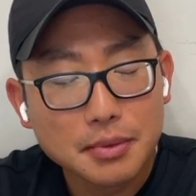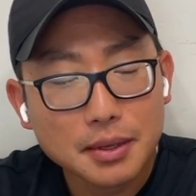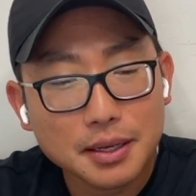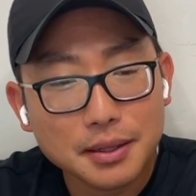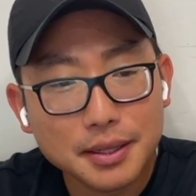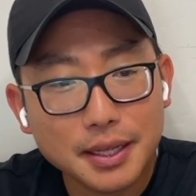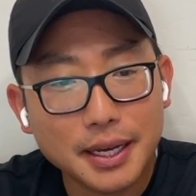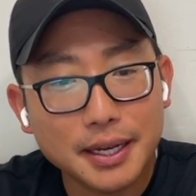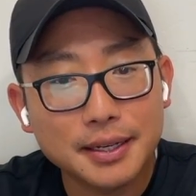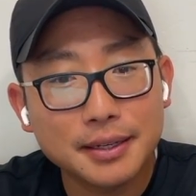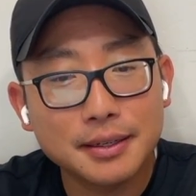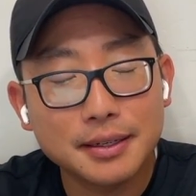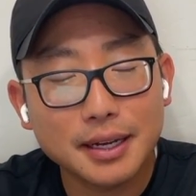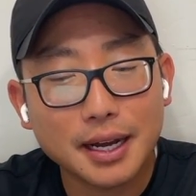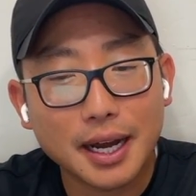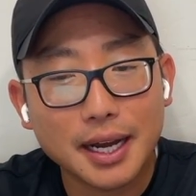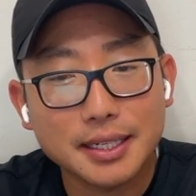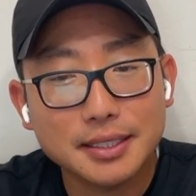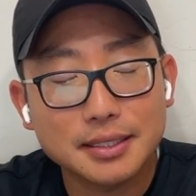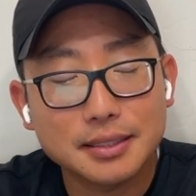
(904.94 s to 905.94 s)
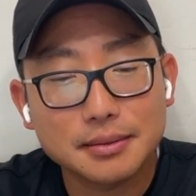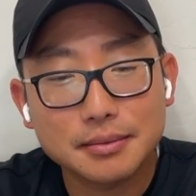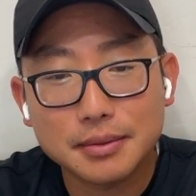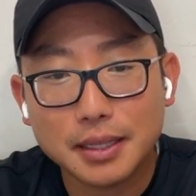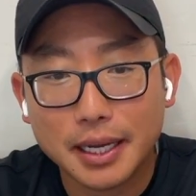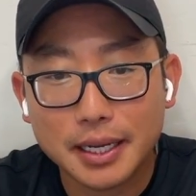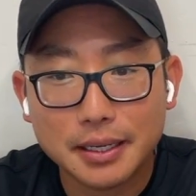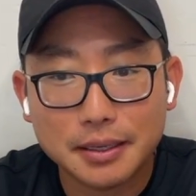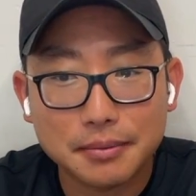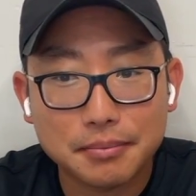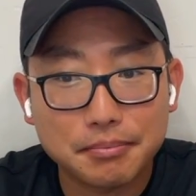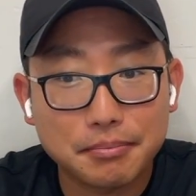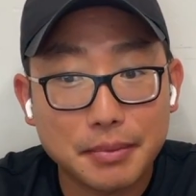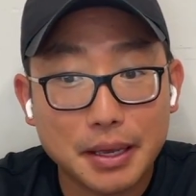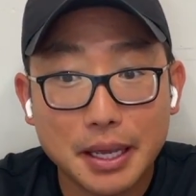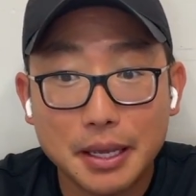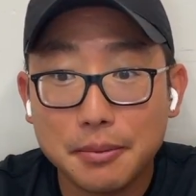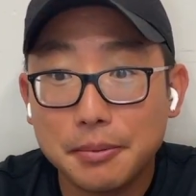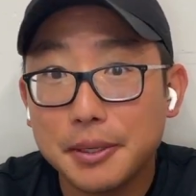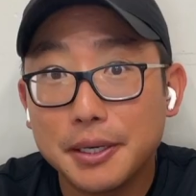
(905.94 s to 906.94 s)
Then I like
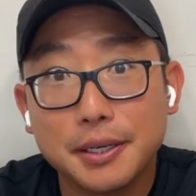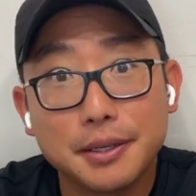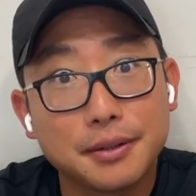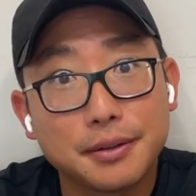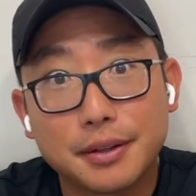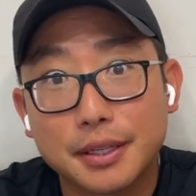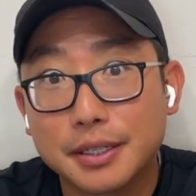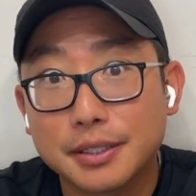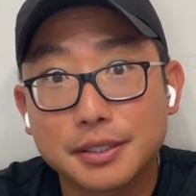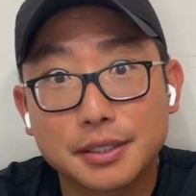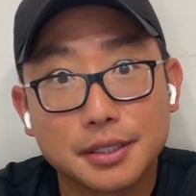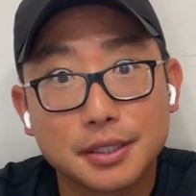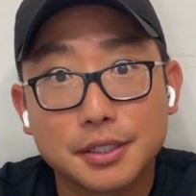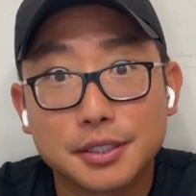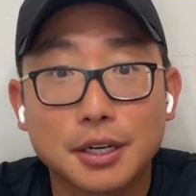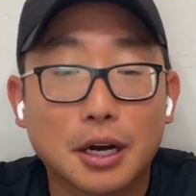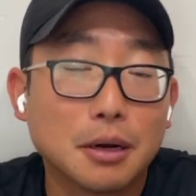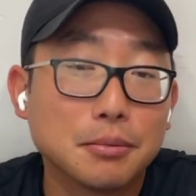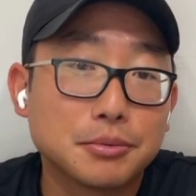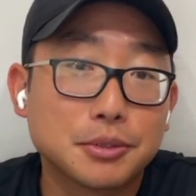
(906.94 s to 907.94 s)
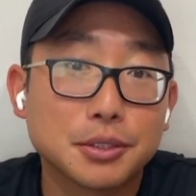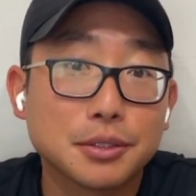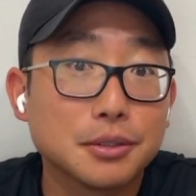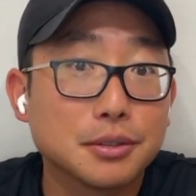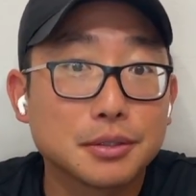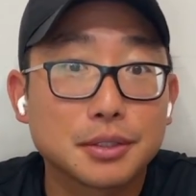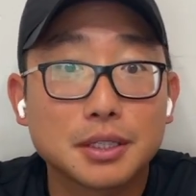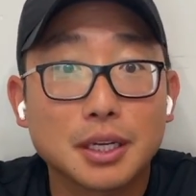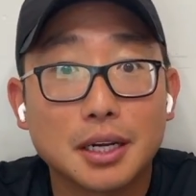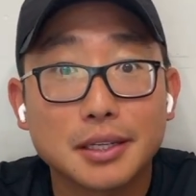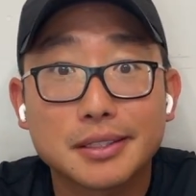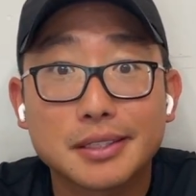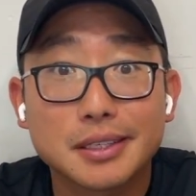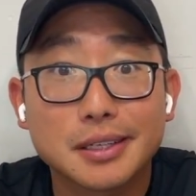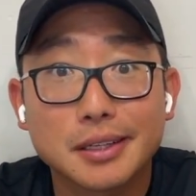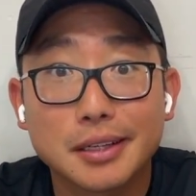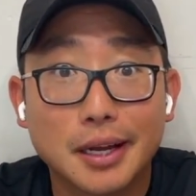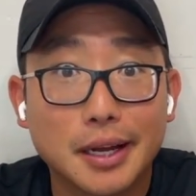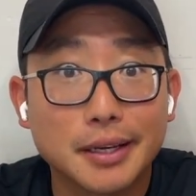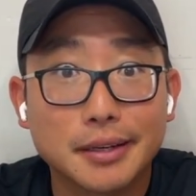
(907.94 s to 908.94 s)
maybe things in the top 2 start to
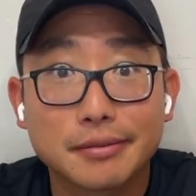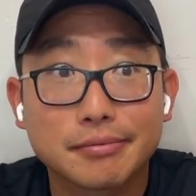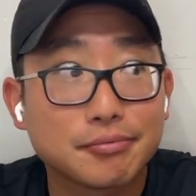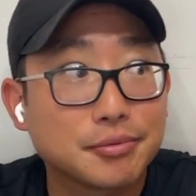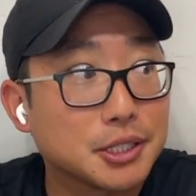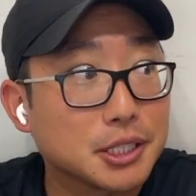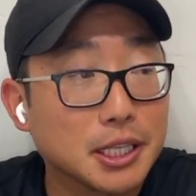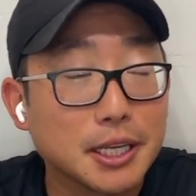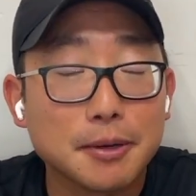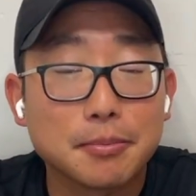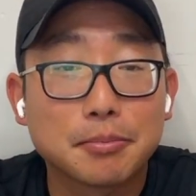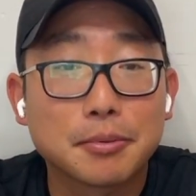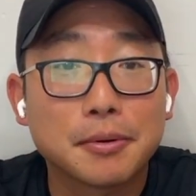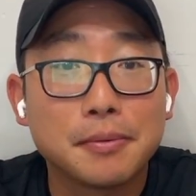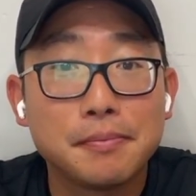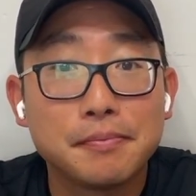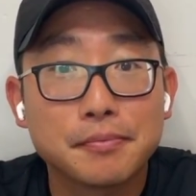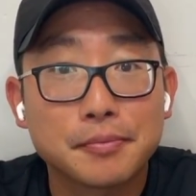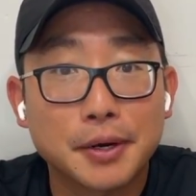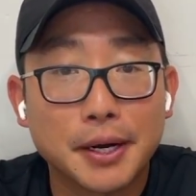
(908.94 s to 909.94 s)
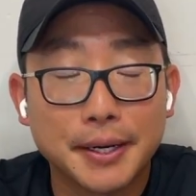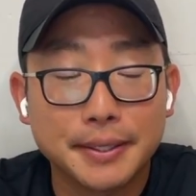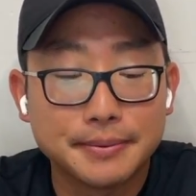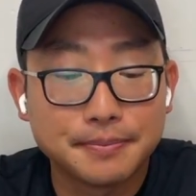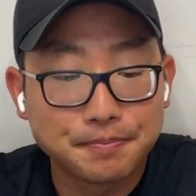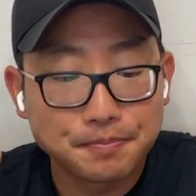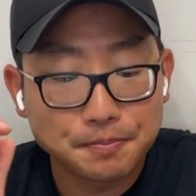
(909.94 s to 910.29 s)
like slip, right?